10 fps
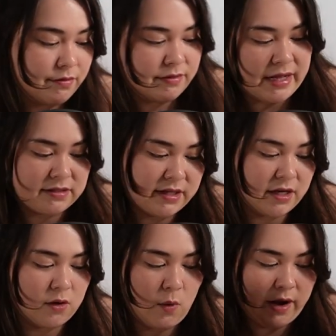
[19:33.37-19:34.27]
that's
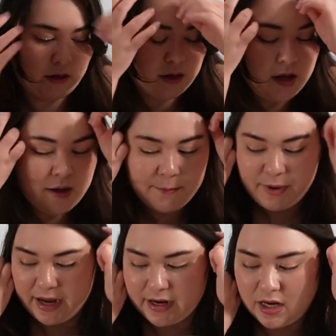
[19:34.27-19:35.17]
taken a while.
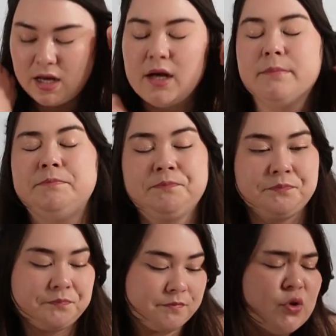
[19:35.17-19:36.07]
But um
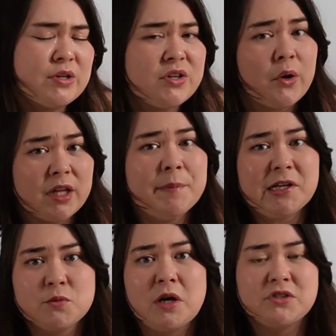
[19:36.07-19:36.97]
you could totally
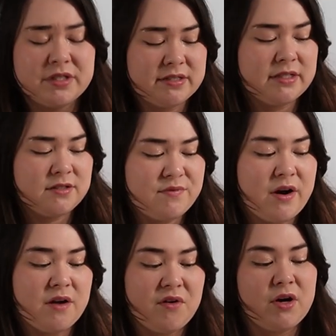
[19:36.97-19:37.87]
binge watch this. It's
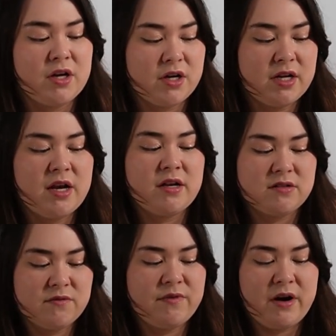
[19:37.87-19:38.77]
very very good and
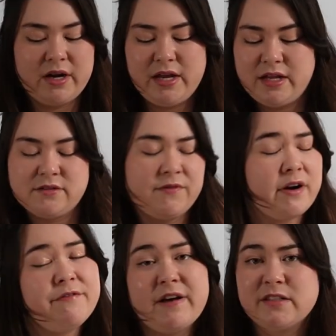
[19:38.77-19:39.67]
it's very it's
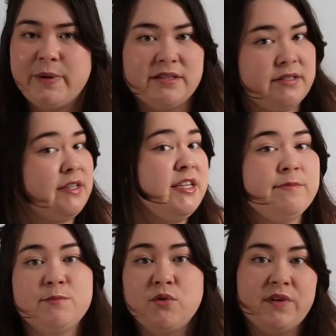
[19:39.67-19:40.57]
very fast paced. It
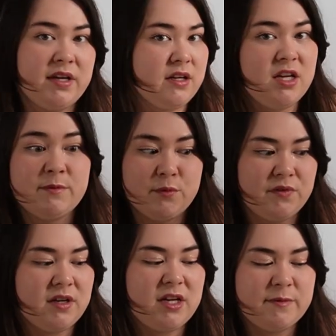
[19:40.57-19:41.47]
keeps moving and keeps
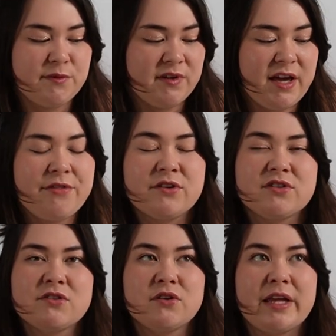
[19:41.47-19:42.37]
moving and keeps moving. And there's
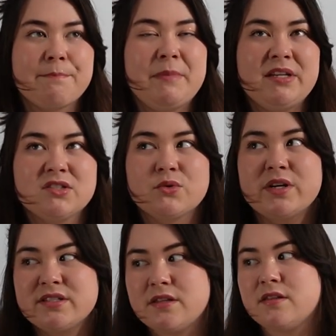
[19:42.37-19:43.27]
also like mini
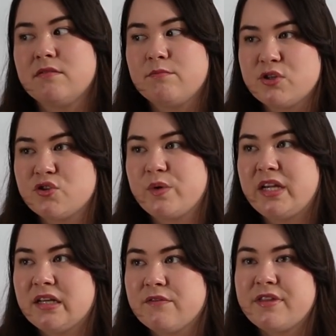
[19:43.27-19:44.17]
stories in
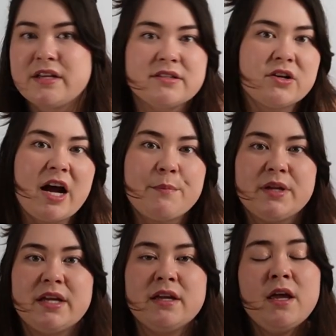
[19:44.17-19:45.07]
between of things that are
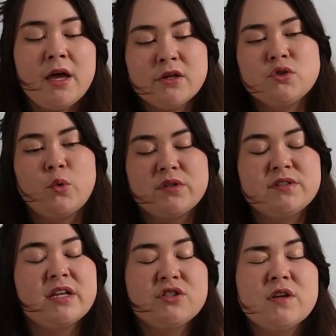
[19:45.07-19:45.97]
happening. So
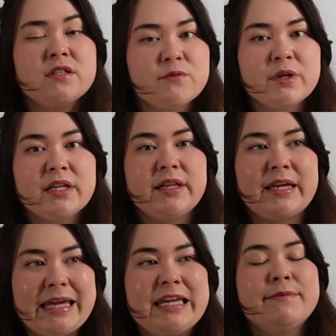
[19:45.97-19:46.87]
it's it's it's really
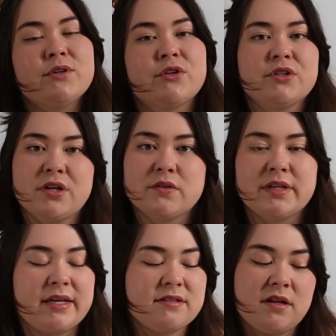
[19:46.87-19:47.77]
like it keeps you on your toes.
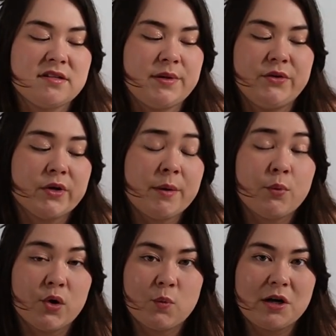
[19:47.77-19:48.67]
Like it's not something you'll get
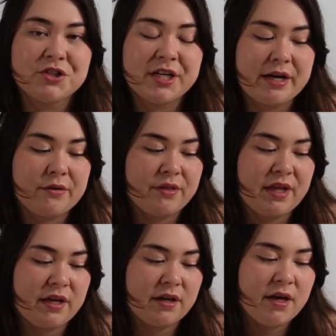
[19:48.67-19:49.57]
bored watching, I don't
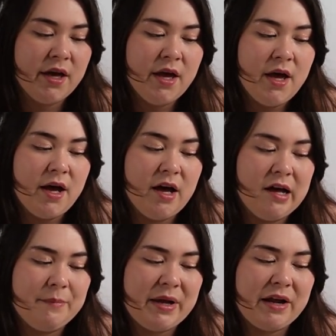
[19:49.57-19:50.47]
think.
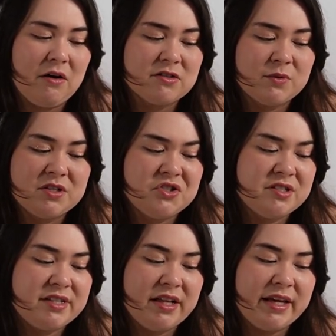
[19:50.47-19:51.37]
Um and I also want to
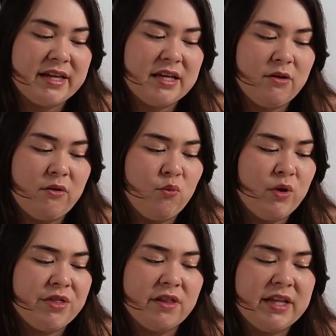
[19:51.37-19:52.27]
just say like
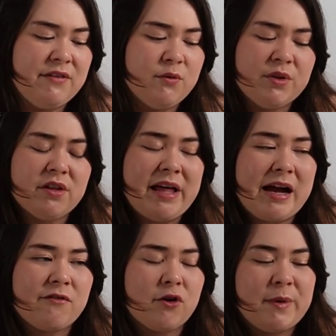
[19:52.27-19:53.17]
with the even with the
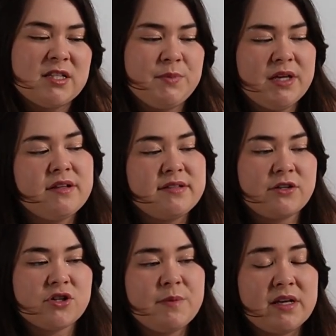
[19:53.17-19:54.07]
lack of romance being the
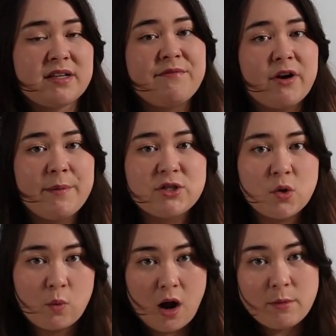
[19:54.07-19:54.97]
center because I'm very much a
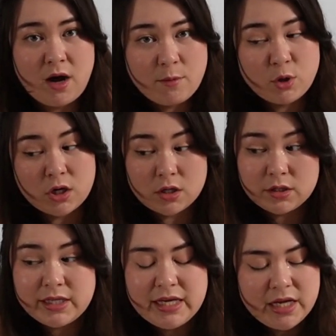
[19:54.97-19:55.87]
rom-com
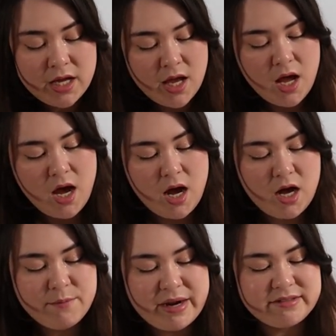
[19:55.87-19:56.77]
girly,
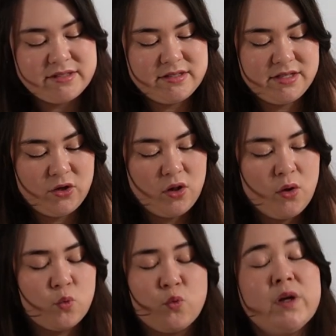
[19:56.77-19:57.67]
um I
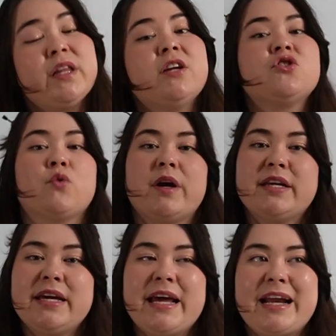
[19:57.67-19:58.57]
still really enjoyed
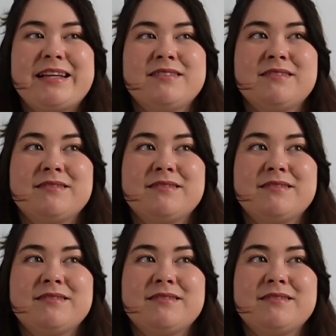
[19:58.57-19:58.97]
it and I